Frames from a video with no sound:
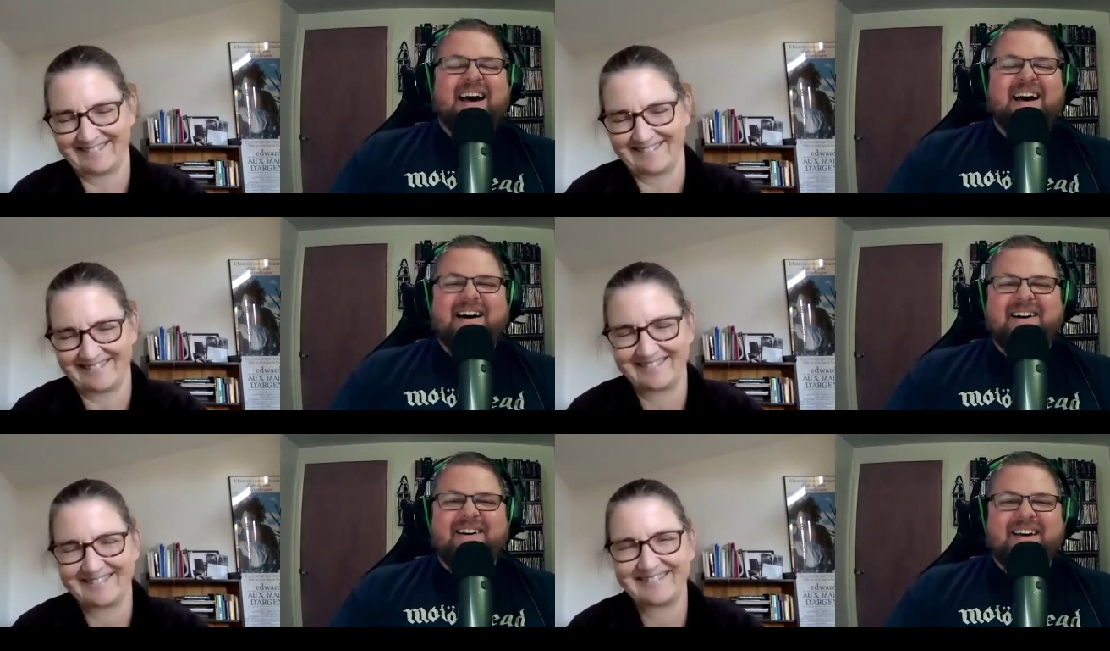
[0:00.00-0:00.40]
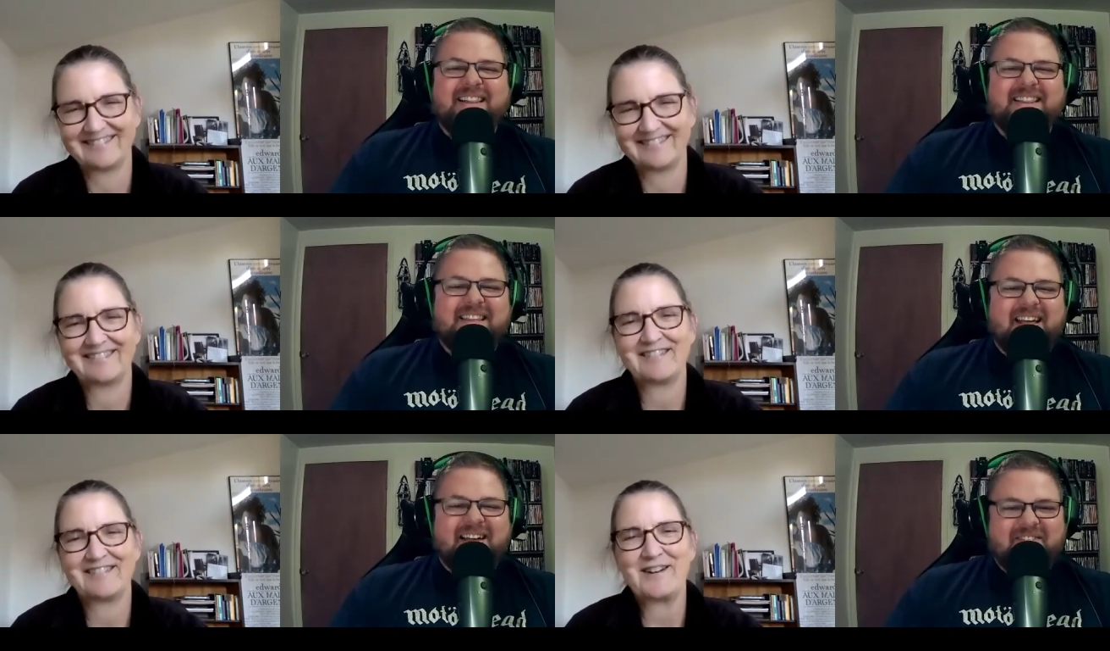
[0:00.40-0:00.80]
Speaker 1: oh, I
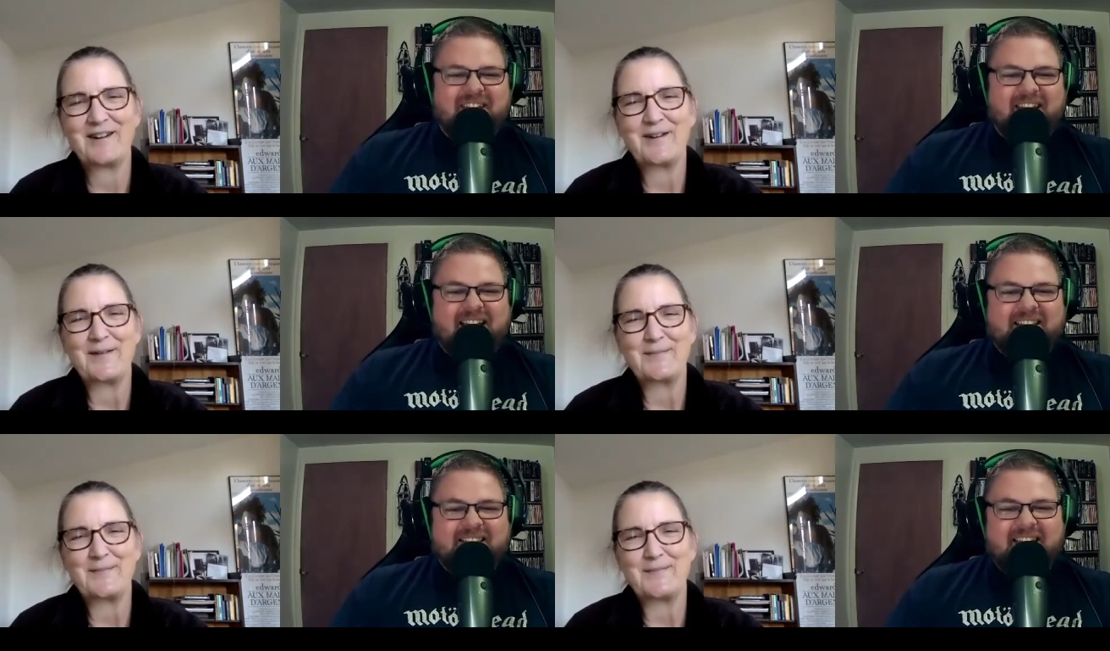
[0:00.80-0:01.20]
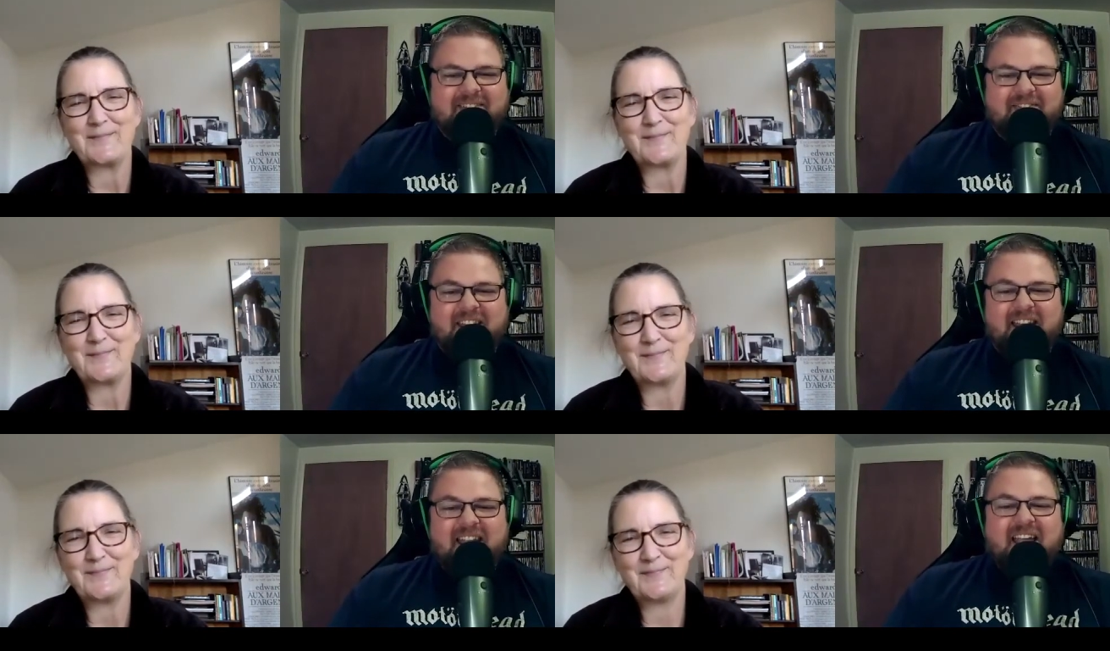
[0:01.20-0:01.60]
love it. I
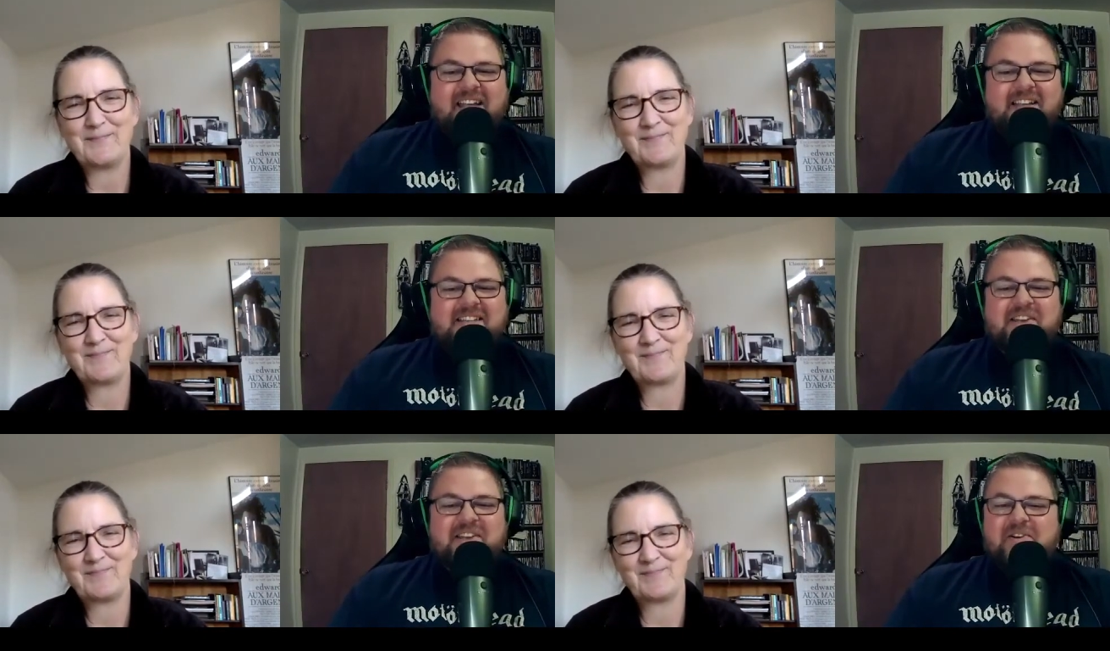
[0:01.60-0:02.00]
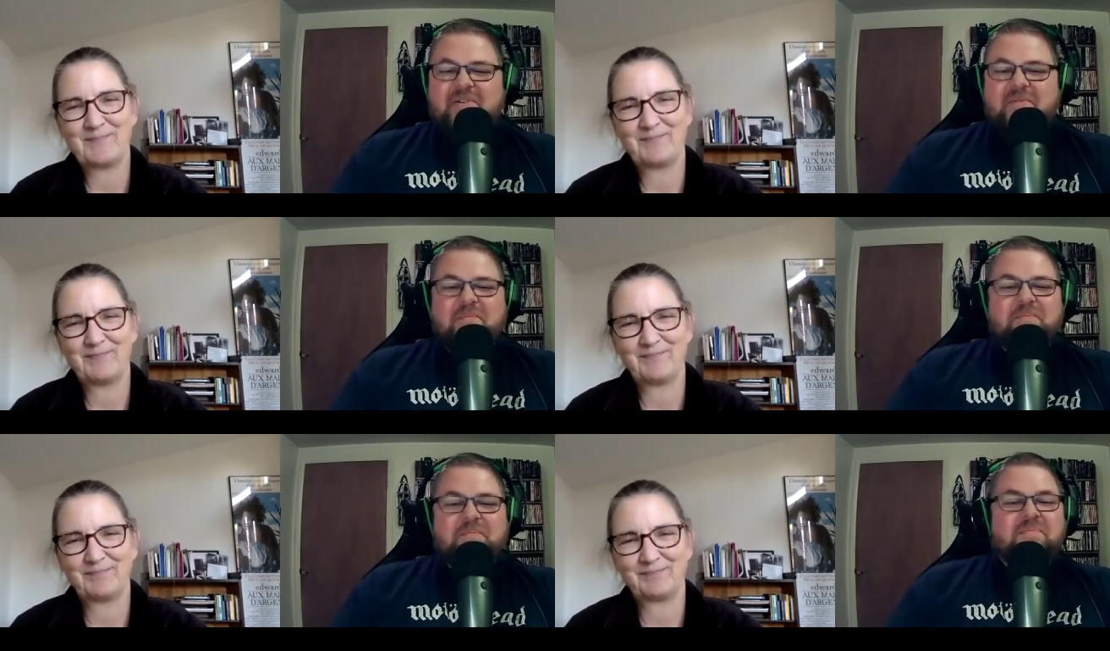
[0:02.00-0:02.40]
love it. So,